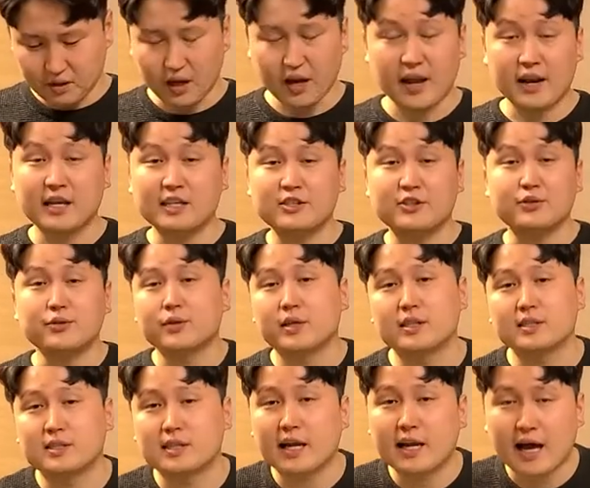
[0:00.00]
And as soon
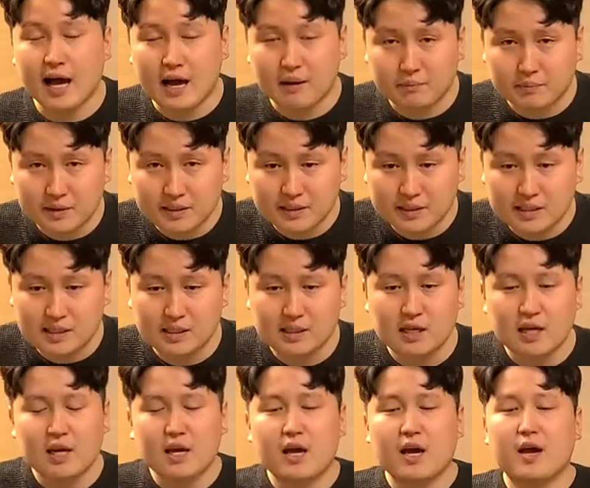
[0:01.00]
as that happens,
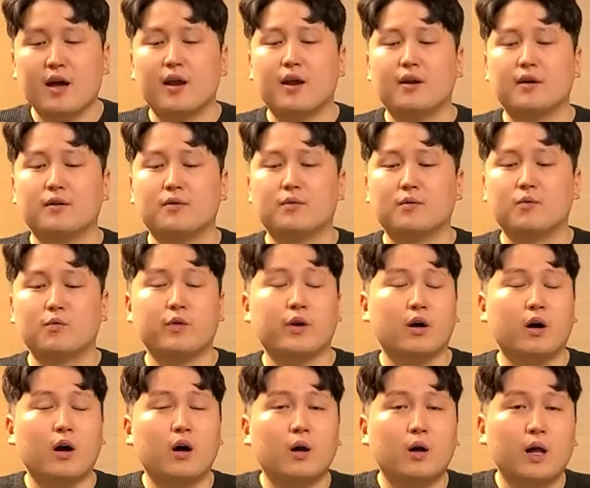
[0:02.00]
and
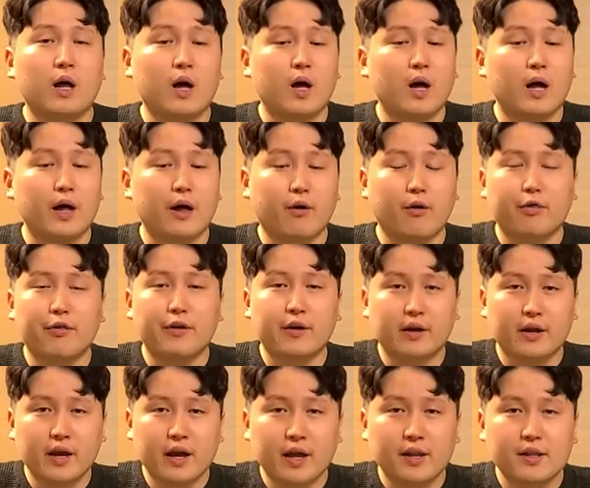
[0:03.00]
we're all healthy
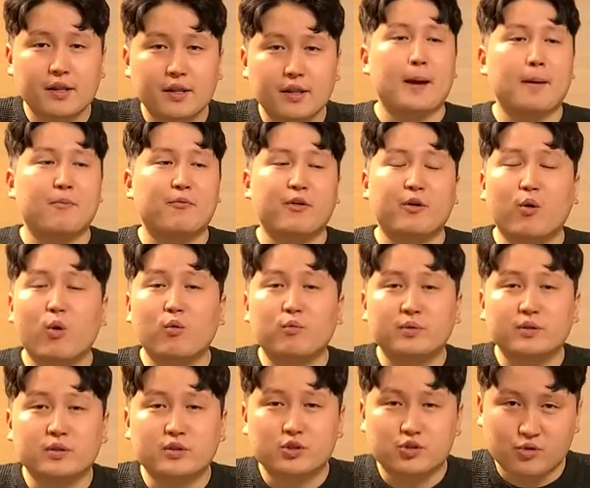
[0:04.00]
again, and we're
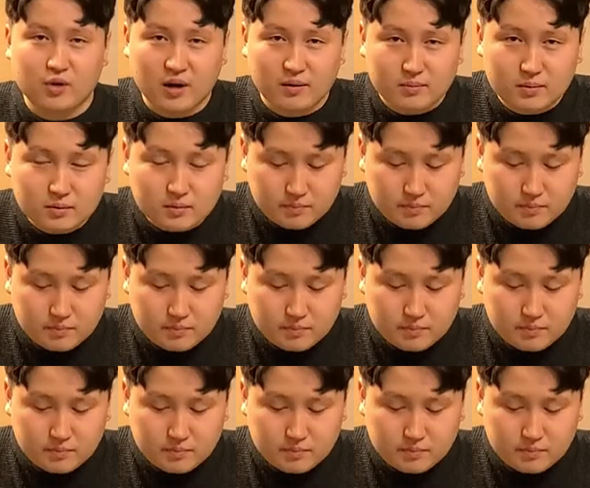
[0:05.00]
open to travel,